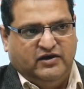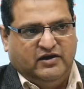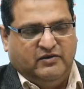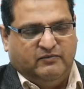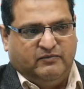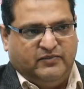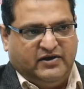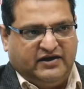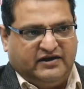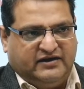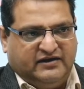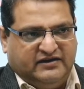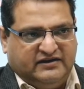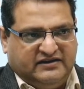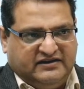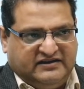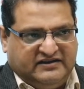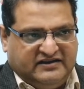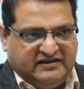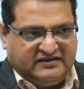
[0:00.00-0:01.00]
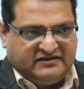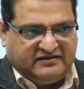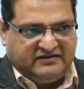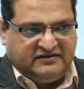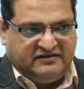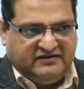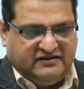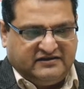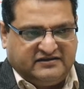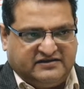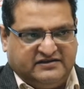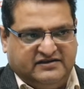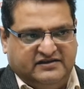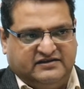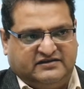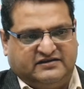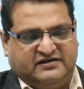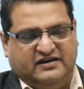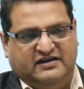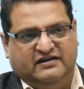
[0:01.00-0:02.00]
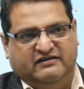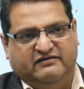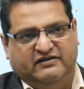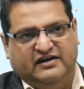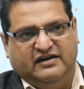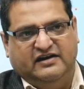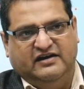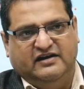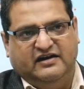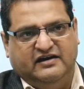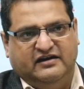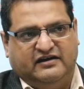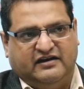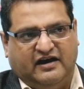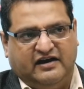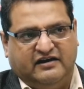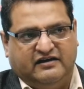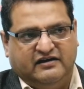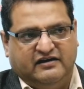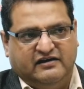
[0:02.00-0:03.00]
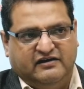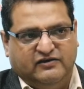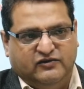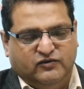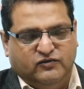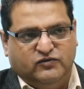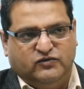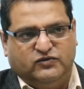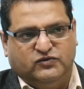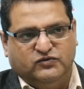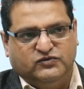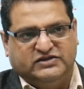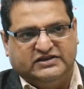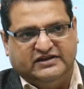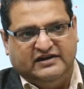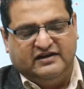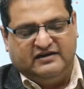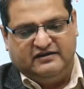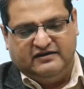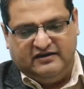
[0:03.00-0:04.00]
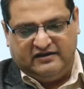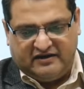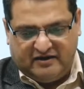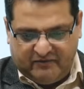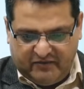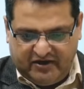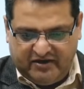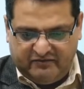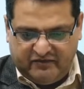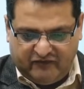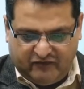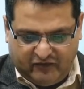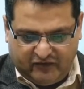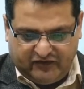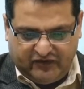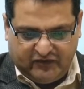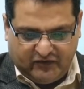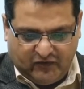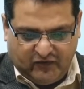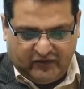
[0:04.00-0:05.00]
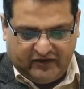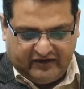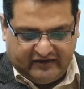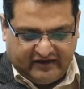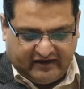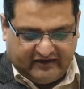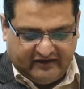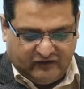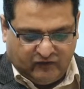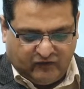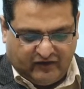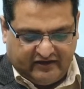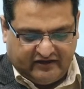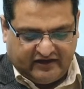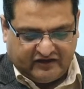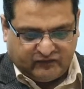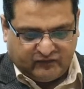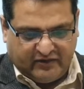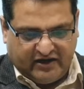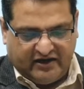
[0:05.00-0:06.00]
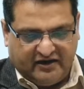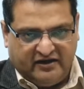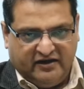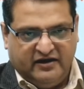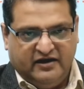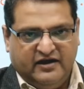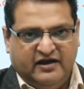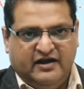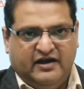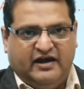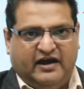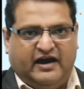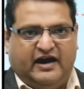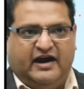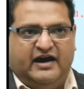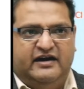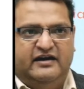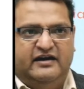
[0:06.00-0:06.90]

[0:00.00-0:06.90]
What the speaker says: but does this thing really entitle you to seek the remedy before the court? That is one aspect. And